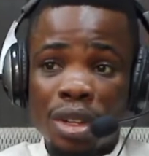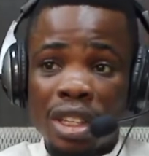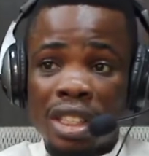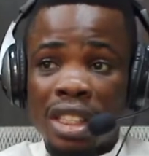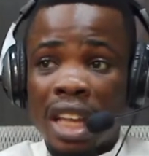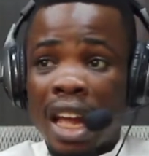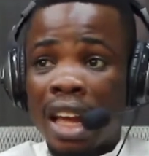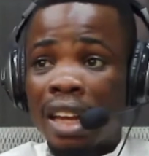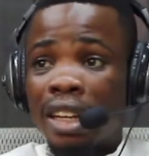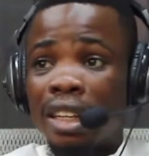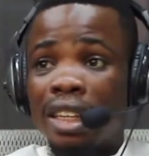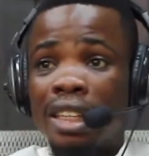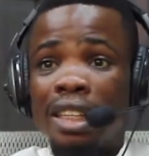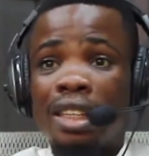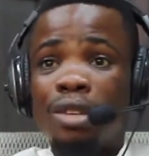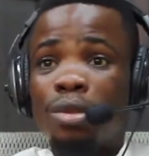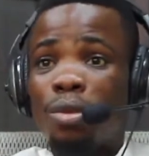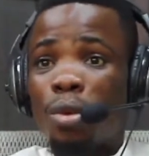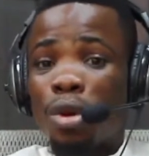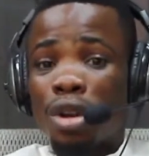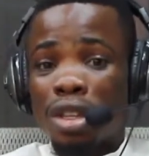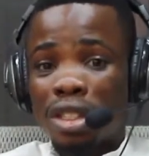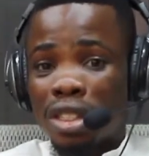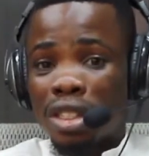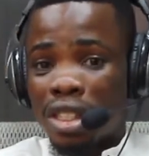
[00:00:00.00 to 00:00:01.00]
Stan Lee
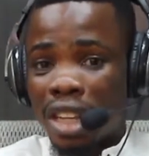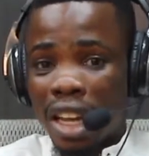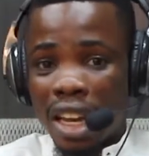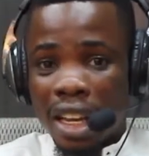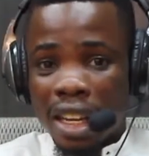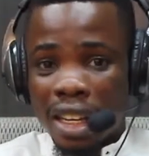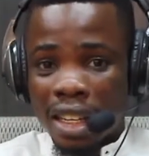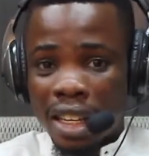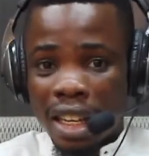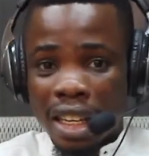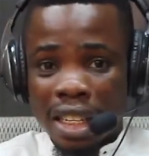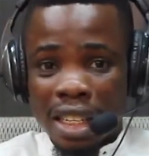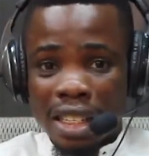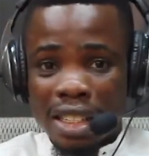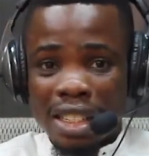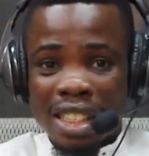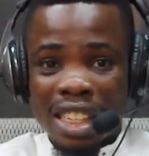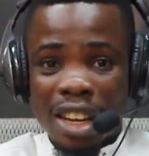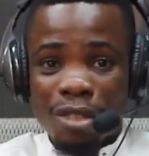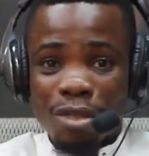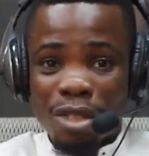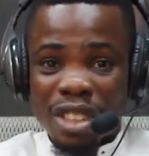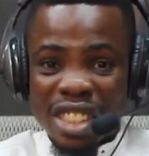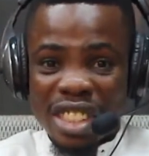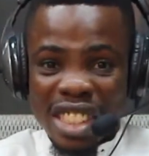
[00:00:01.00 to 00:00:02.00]
was like in his
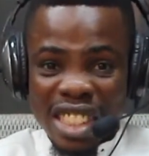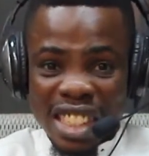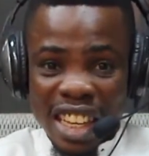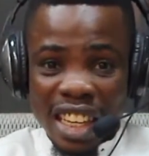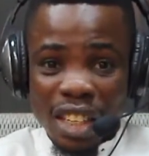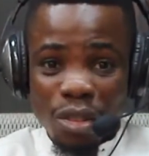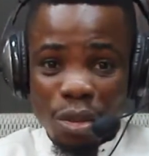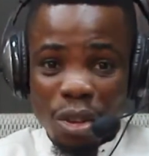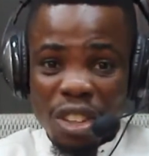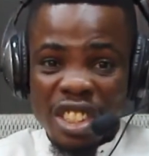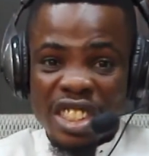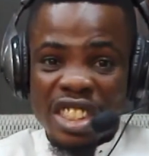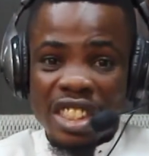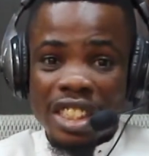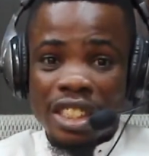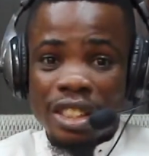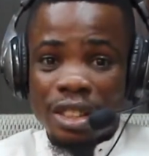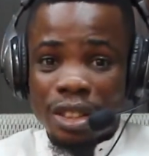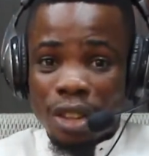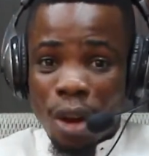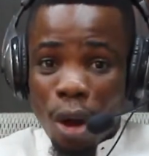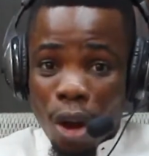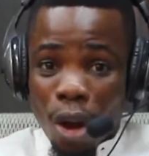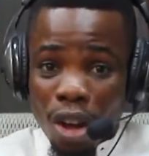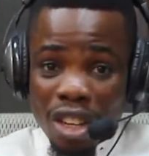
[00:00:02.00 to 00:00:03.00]
70s and he was
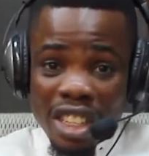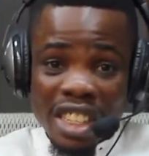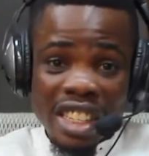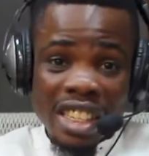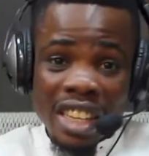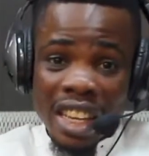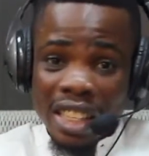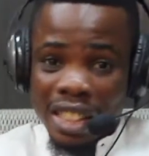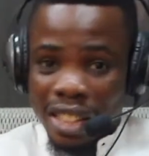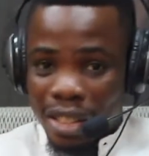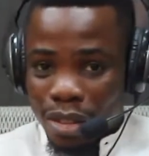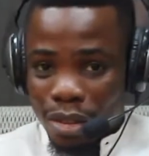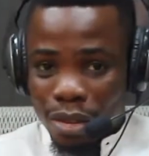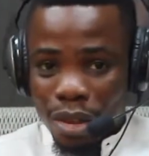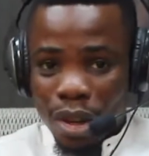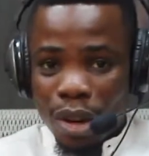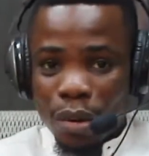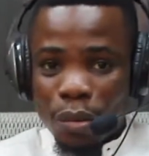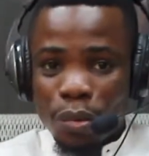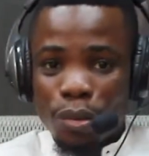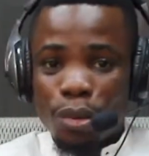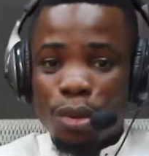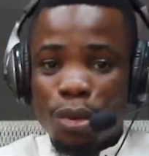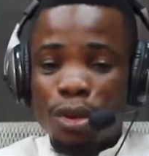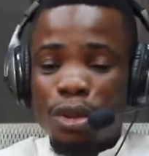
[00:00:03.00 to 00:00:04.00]
still on set
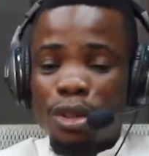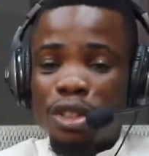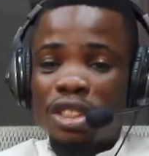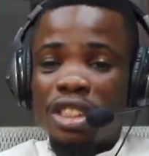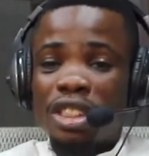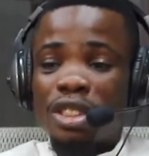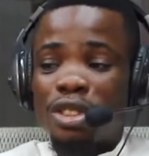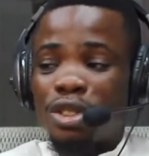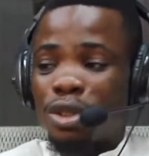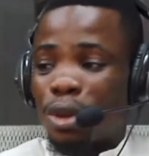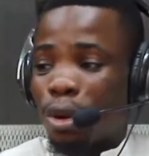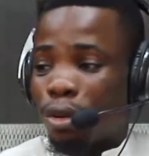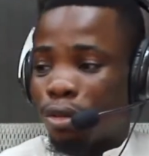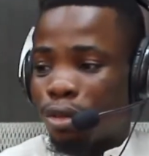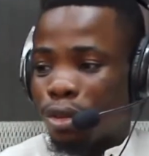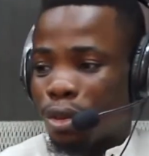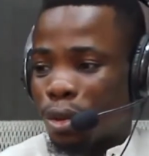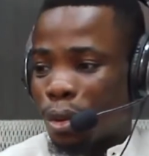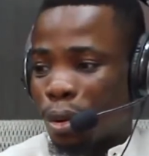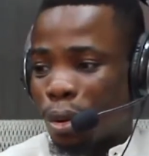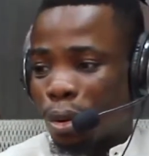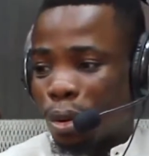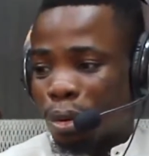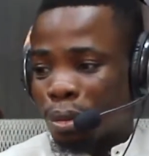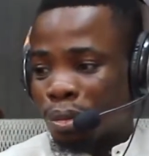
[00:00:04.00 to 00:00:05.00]
producing stuff.
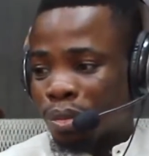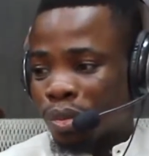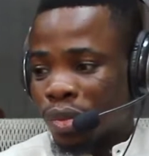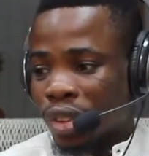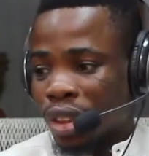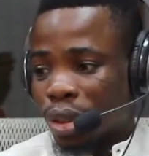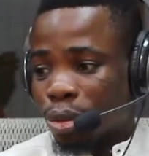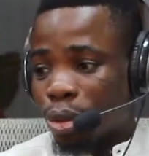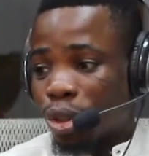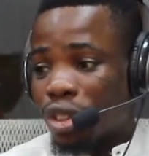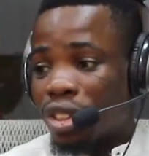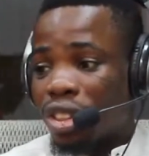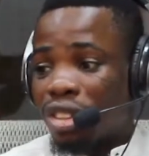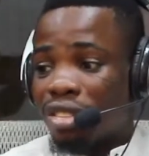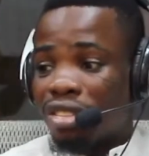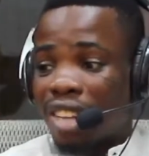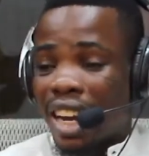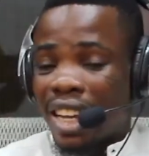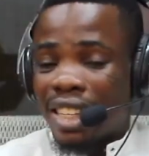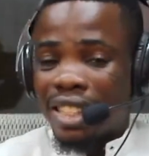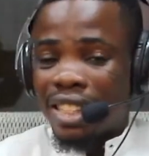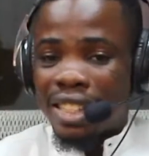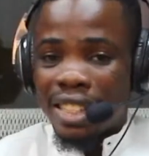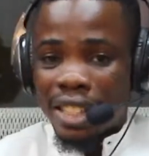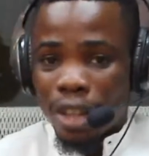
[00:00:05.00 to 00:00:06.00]
So he was still
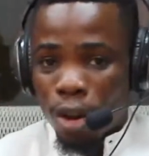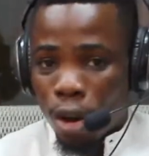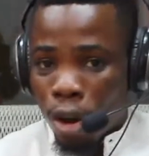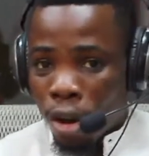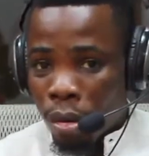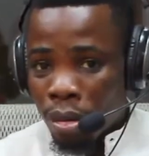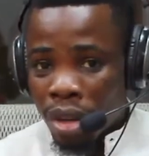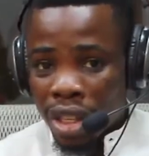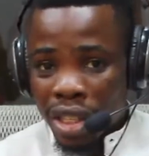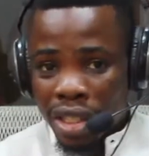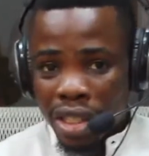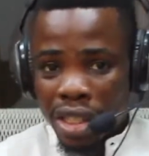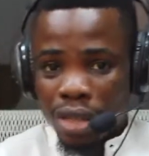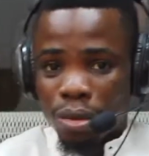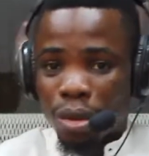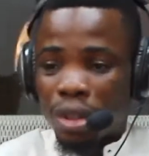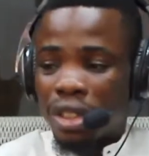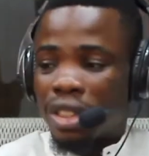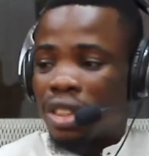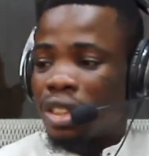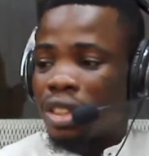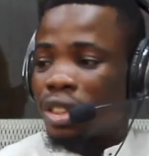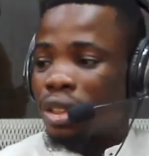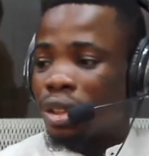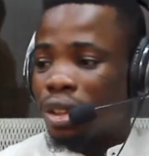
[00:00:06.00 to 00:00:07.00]
writing comics.
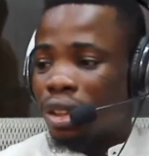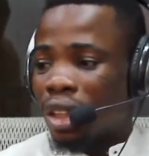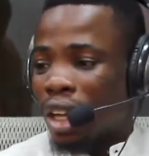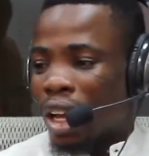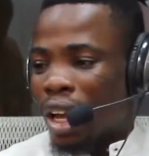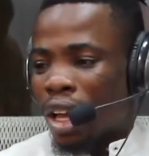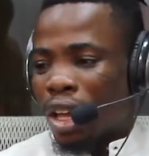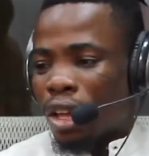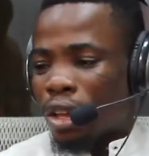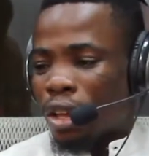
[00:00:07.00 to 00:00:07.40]
What you